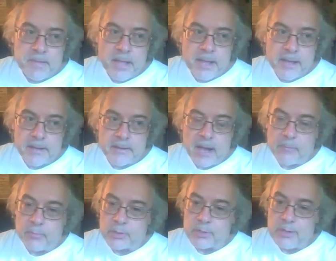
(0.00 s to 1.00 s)
And I'm
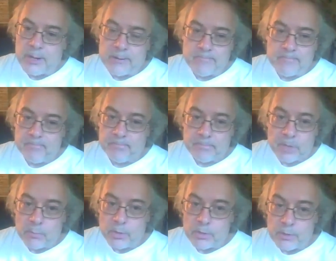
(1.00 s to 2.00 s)
just not.
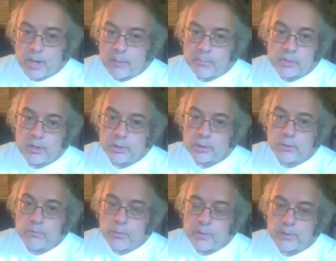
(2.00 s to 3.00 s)
I'm just not sure if
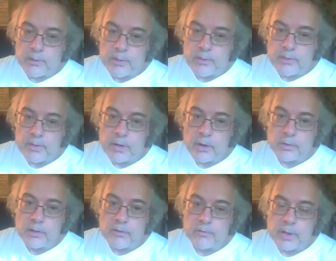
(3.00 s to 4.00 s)
we can dig
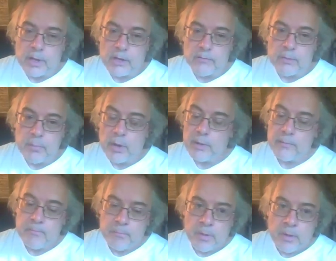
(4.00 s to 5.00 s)
ourselves out of it, but
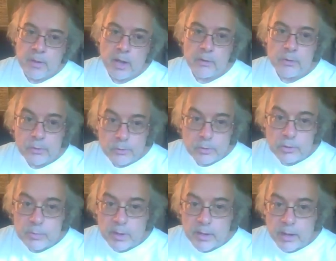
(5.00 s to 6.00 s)
I do. There's
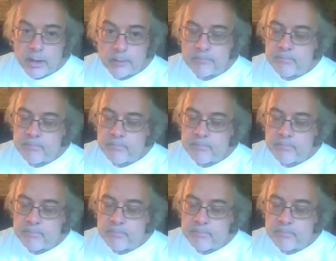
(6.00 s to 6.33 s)
my cat.